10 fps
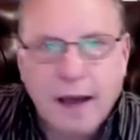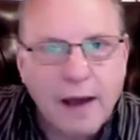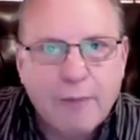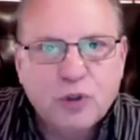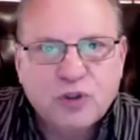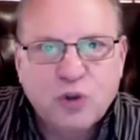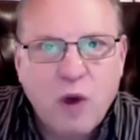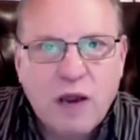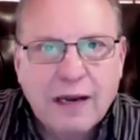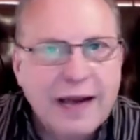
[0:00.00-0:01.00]
pushed it
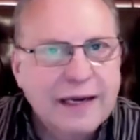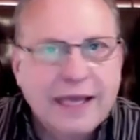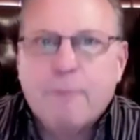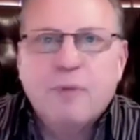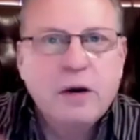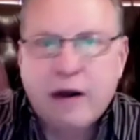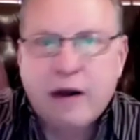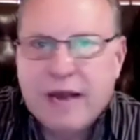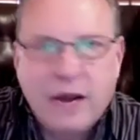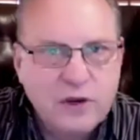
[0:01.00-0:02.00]
away, and I kept hearing every
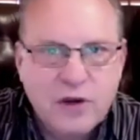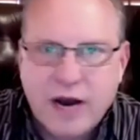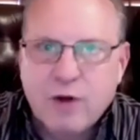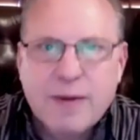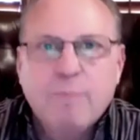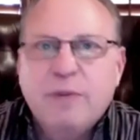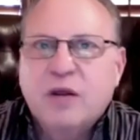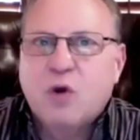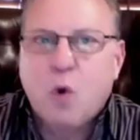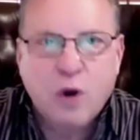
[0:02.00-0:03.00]
now and then, you know, I hear about
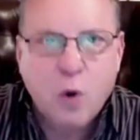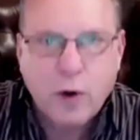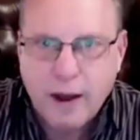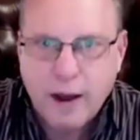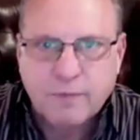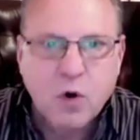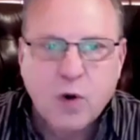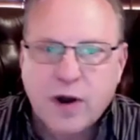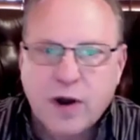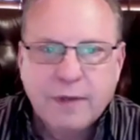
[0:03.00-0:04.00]
Bitcoin going
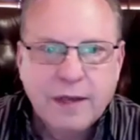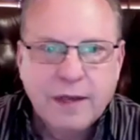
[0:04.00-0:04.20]
up.